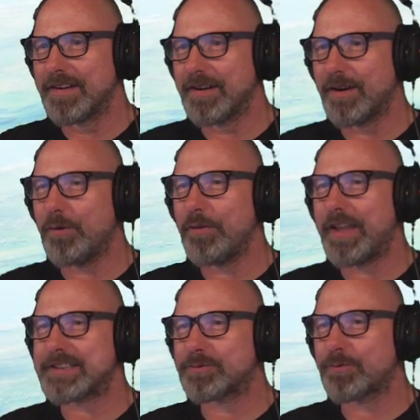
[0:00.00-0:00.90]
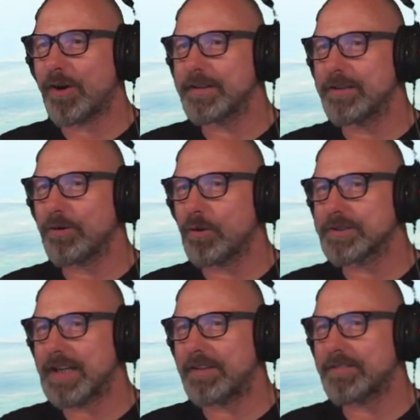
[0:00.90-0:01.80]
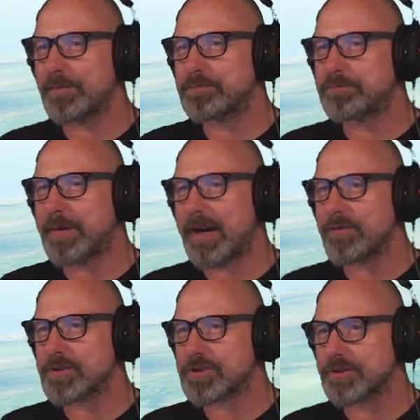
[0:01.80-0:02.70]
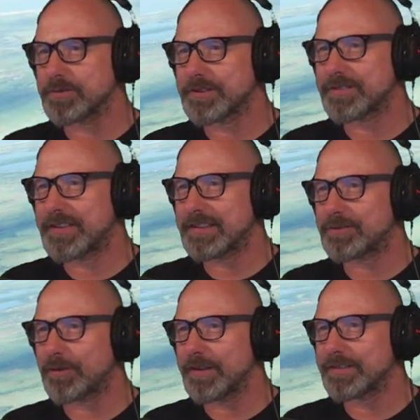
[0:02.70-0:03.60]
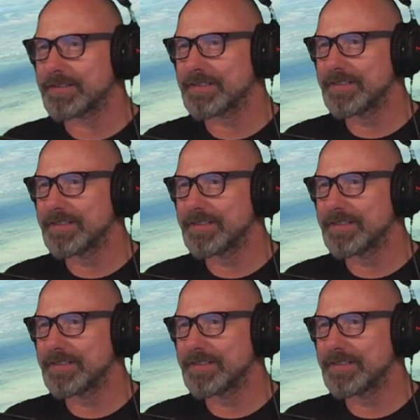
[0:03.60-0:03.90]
Oh, that's right. It also has a parachute. That's right.